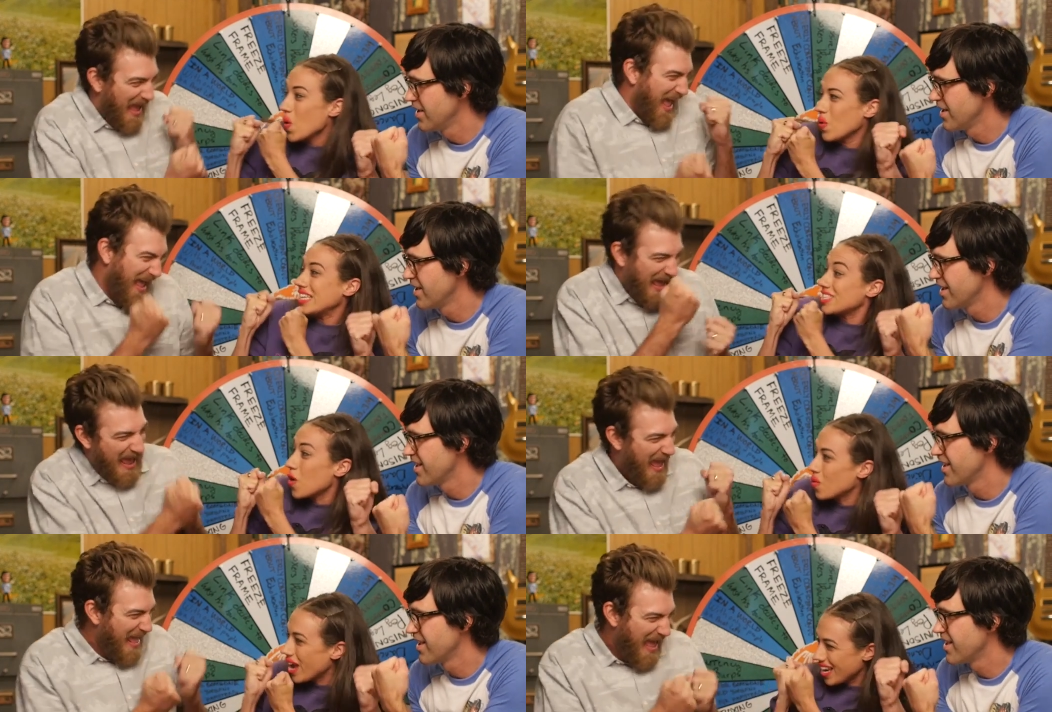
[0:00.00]
Speaker 1: oh, is it
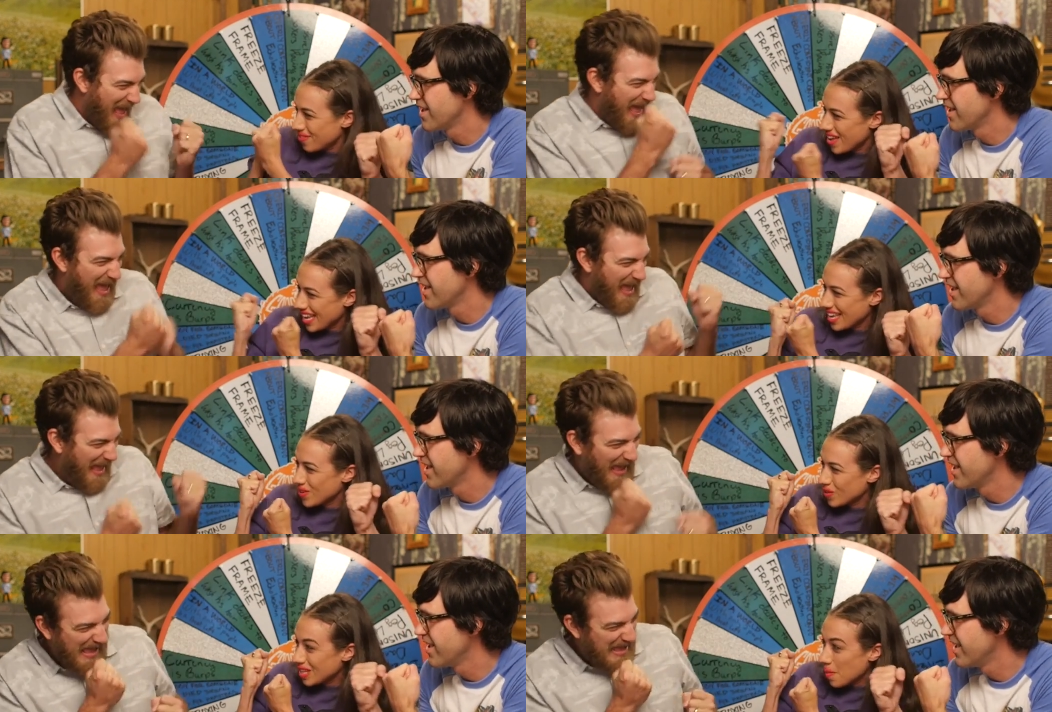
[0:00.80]
all right if I give
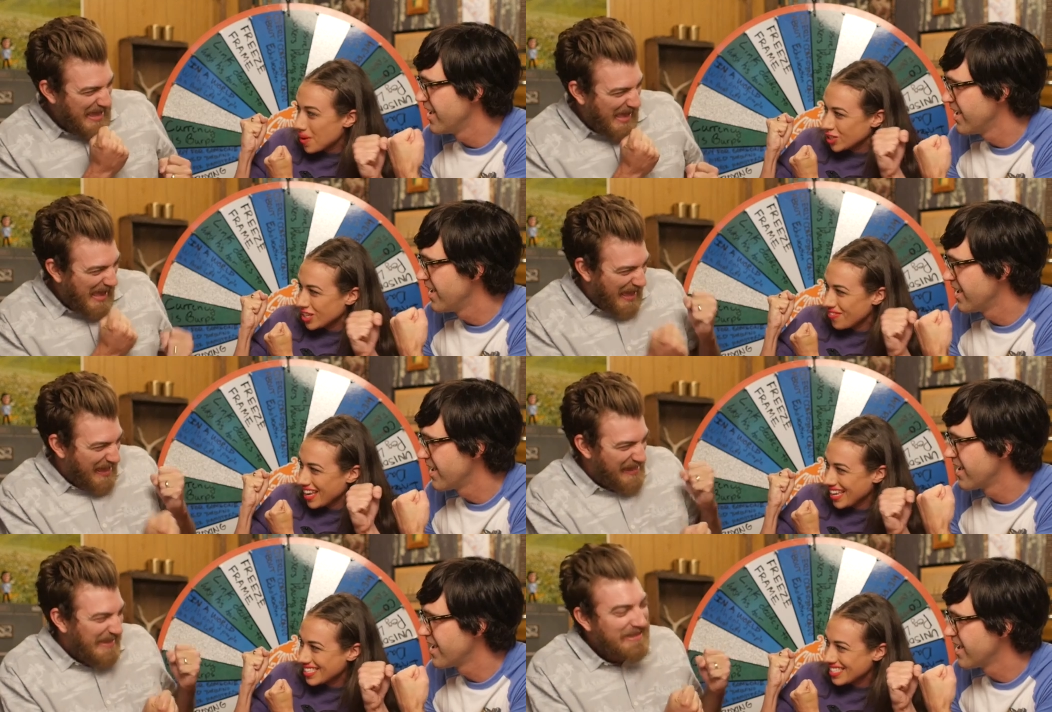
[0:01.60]
you a little punch in the
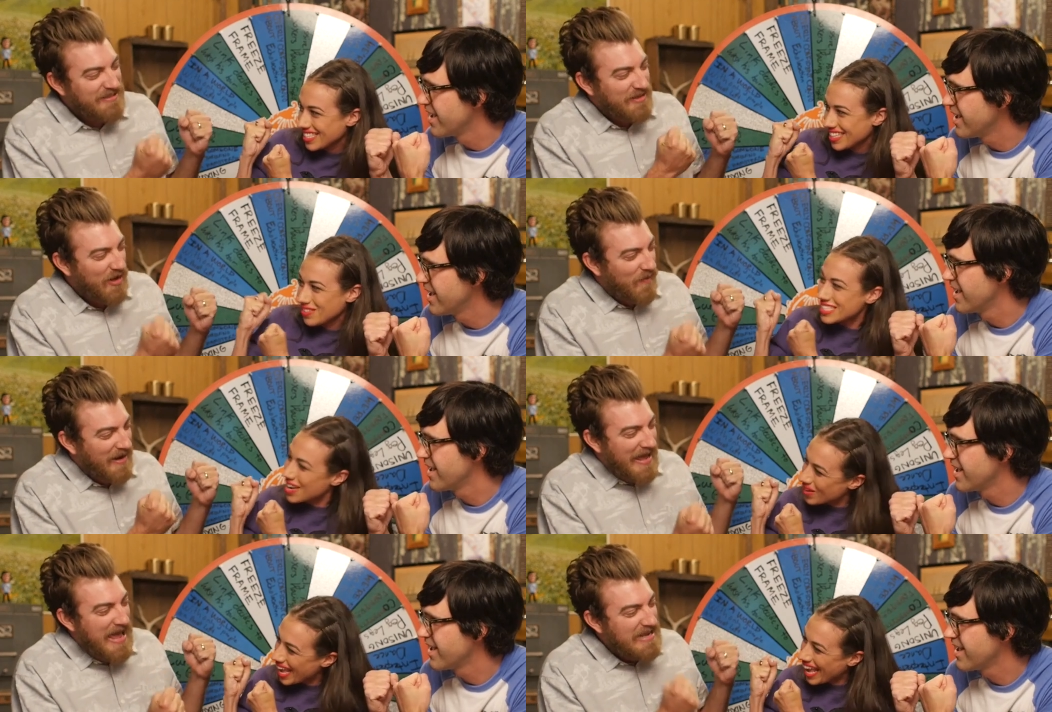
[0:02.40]
face? Just a little. It's
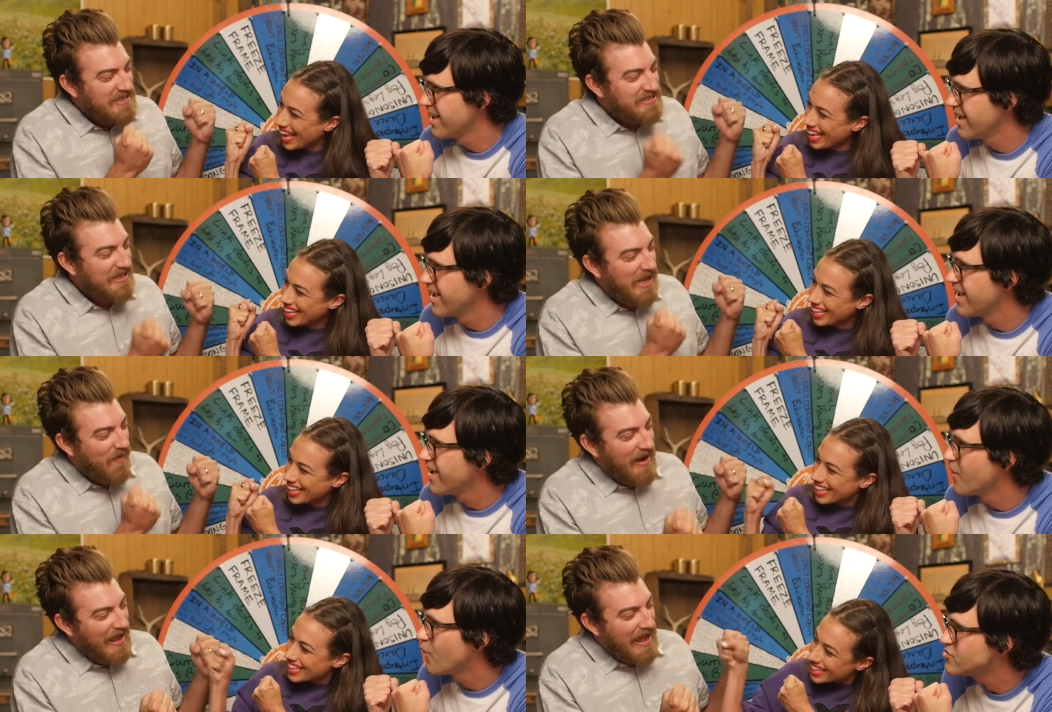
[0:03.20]
one. okay. Just a
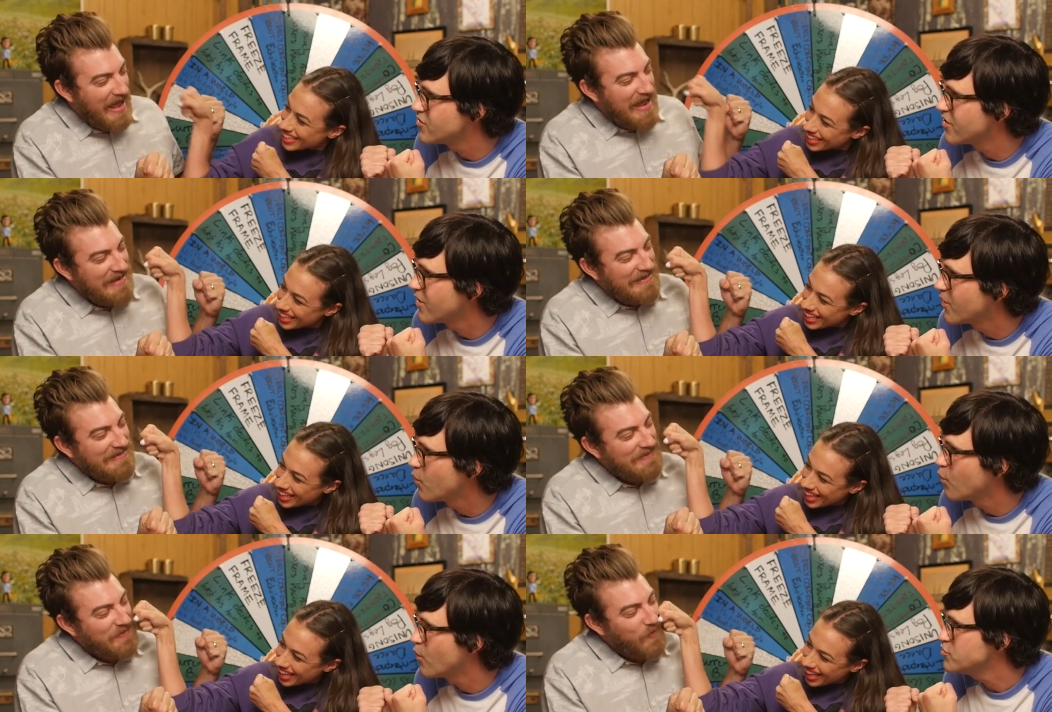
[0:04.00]
little. One.
Speaker 2: Would you?
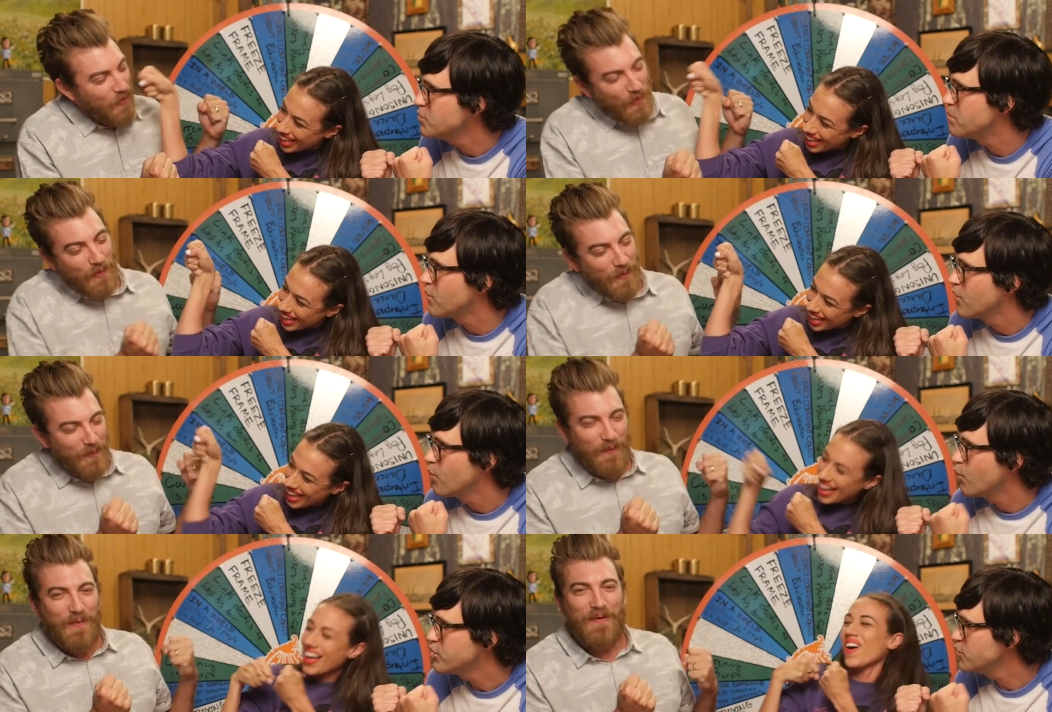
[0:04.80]
Would you,
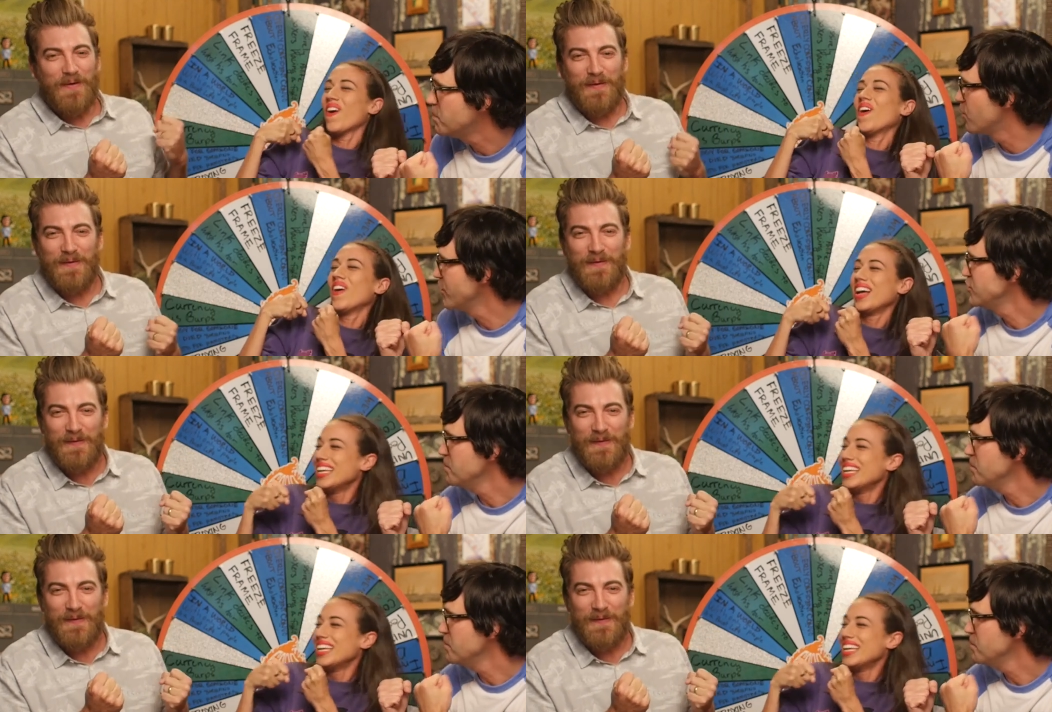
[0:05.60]
would you would